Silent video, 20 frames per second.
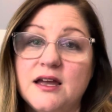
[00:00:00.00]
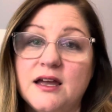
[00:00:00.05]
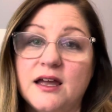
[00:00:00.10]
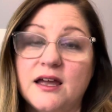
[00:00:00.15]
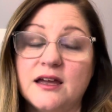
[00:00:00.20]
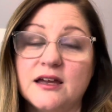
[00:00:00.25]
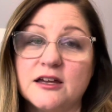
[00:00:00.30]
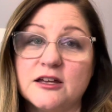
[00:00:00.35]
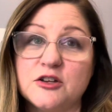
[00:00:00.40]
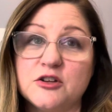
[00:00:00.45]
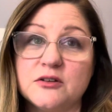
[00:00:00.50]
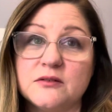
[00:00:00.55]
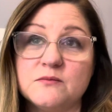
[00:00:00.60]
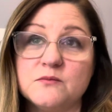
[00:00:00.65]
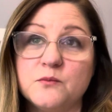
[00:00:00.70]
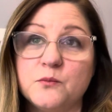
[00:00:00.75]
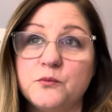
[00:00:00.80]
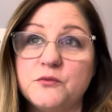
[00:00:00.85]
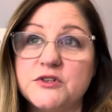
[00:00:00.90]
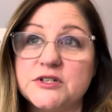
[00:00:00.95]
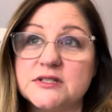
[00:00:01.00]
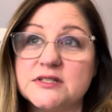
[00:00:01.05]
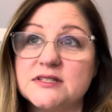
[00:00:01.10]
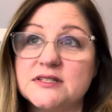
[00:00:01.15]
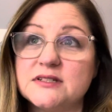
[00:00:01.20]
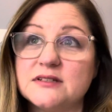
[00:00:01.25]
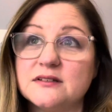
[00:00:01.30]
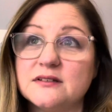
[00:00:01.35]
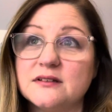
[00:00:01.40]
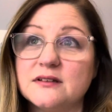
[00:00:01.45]
and
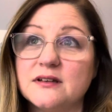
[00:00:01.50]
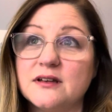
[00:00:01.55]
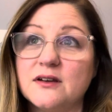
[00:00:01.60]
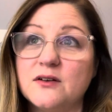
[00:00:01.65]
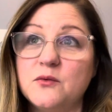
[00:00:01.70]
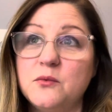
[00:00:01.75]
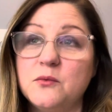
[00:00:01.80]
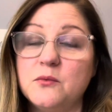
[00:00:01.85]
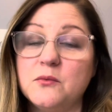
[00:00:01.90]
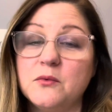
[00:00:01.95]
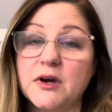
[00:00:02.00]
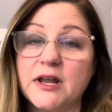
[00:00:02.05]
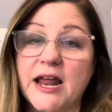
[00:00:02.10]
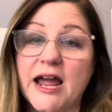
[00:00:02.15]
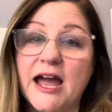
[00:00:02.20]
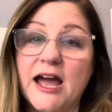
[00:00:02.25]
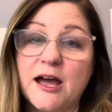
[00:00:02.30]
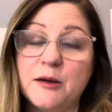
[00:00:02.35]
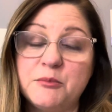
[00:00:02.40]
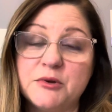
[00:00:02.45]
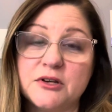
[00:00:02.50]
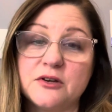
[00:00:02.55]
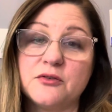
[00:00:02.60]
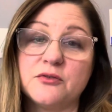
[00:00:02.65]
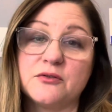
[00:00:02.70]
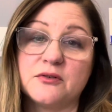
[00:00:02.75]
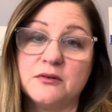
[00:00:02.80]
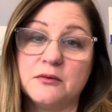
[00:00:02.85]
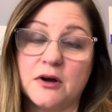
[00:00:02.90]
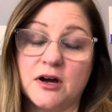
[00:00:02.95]
just what happened
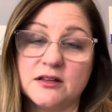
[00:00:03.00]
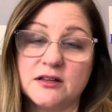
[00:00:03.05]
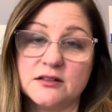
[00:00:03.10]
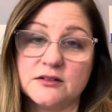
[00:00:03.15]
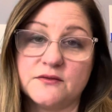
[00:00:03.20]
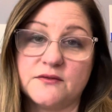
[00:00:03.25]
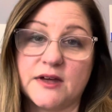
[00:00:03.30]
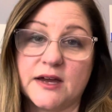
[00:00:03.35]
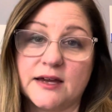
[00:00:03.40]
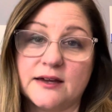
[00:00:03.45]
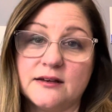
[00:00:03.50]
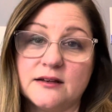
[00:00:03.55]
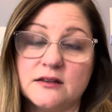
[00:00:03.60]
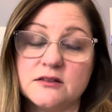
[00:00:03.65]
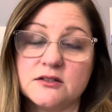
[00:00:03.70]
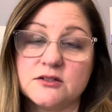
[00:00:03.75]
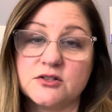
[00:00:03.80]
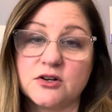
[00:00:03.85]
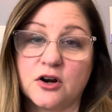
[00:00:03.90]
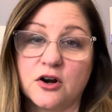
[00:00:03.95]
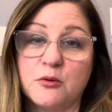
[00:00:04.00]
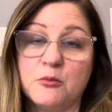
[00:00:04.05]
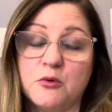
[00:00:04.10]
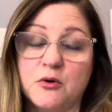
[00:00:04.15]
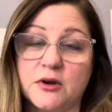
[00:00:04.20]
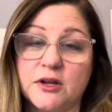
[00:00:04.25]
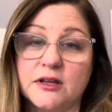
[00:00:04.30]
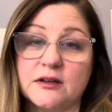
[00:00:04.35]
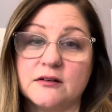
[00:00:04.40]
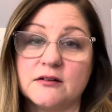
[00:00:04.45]
through all of that, and the
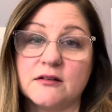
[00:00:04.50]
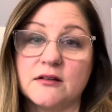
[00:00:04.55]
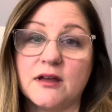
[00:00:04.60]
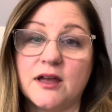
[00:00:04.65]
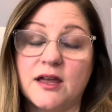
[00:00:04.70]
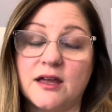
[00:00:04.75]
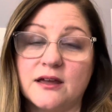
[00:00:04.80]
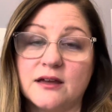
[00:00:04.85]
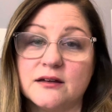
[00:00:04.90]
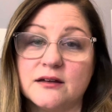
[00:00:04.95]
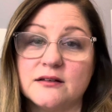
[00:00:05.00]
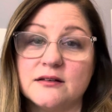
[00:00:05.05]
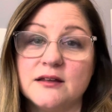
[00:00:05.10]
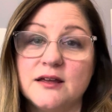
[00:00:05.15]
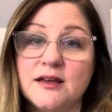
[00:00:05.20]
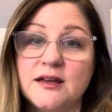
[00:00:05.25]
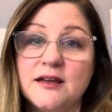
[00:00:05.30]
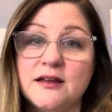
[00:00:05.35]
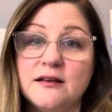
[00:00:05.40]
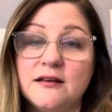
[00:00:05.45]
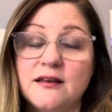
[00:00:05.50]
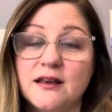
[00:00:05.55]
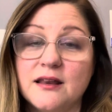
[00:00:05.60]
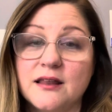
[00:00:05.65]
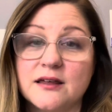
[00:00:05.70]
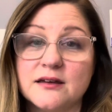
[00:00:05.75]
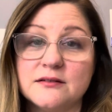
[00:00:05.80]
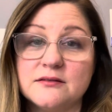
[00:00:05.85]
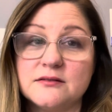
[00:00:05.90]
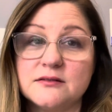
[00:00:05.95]
turmoil and
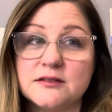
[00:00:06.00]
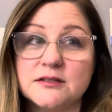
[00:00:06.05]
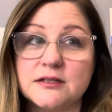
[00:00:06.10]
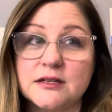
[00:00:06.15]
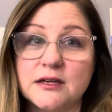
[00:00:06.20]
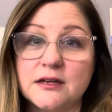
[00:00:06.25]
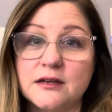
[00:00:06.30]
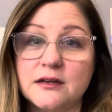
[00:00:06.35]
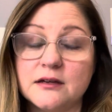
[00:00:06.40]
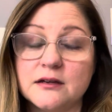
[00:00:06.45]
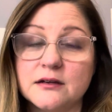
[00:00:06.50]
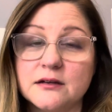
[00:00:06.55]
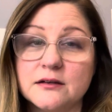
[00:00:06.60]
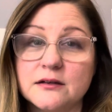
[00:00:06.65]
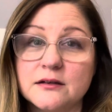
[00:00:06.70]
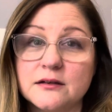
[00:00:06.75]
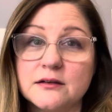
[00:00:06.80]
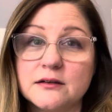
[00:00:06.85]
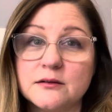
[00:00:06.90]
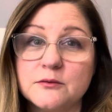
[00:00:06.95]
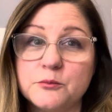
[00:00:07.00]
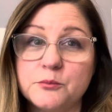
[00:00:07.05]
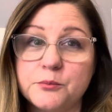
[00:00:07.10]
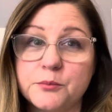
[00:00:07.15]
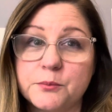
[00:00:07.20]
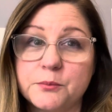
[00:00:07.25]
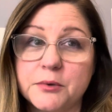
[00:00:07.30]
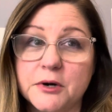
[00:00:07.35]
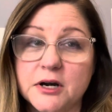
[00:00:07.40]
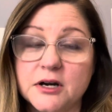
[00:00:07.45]
the
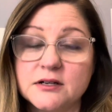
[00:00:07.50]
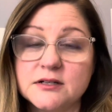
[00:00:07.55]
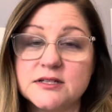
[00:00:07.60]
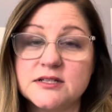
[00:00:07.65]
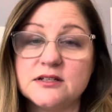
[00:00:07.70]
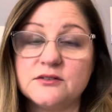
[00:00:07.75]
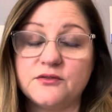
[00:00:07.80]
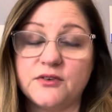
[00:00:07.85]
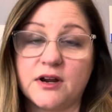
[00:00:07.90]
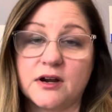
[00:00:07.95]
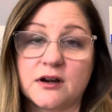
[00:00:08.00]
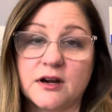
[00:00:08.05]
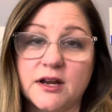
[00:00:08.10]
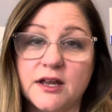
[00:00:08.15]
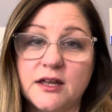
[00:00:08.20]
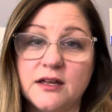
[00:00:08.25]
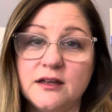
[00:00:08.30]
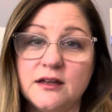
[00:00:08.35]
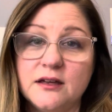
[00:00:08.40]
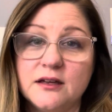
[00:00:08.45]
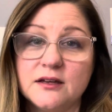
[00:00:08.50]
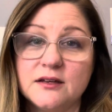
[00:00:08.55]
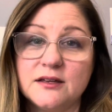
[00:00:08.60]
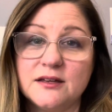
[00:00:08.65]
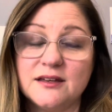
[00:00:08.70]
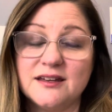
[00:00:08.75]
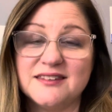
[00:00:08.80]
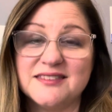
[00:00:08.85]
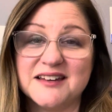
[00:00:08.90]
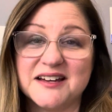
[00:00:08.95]
persevering
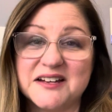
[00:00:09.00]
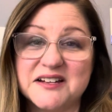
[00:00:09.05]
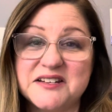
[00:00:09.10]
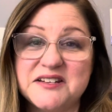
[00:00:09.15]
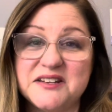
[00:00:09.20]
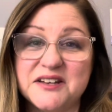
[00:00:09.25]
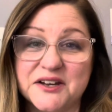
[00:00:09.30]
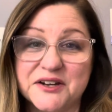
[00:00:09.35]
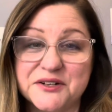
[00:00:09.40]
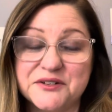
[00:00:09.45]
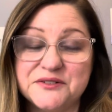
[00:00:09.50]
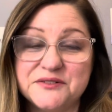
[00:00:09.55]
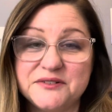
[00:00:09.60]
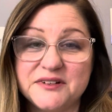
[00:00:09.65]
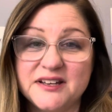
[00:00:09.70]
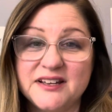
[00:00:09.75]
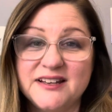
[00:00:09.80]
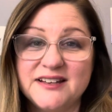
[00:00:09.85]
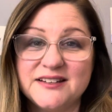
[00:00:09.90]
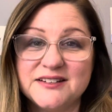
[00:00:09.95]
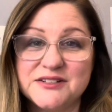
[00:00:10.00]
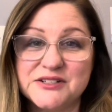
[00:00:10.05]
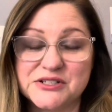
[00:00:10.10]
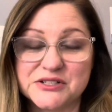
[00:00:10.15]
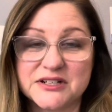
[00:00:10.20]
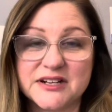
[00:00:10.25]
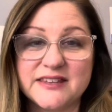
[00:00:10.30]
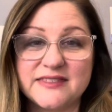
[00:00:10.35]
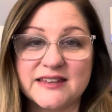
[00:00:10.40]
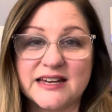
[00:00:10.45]
in the unknown
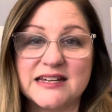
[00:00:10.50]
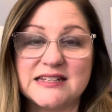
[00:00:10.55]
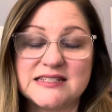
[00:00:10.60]
during that